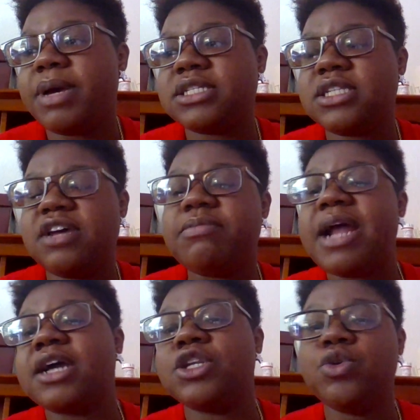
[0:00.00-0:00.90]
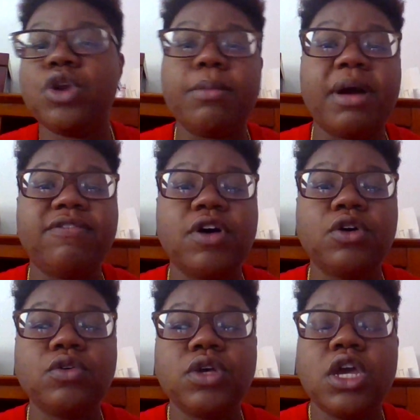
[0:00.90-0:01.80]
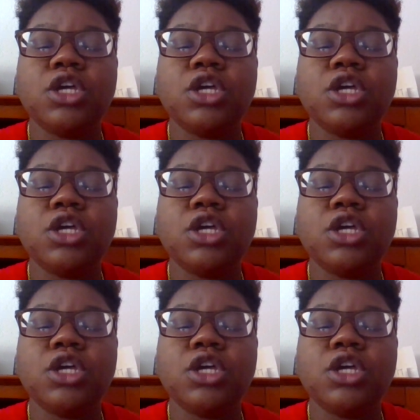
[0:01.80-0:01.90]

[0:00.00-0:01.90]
stuff, but I could do it on my phone.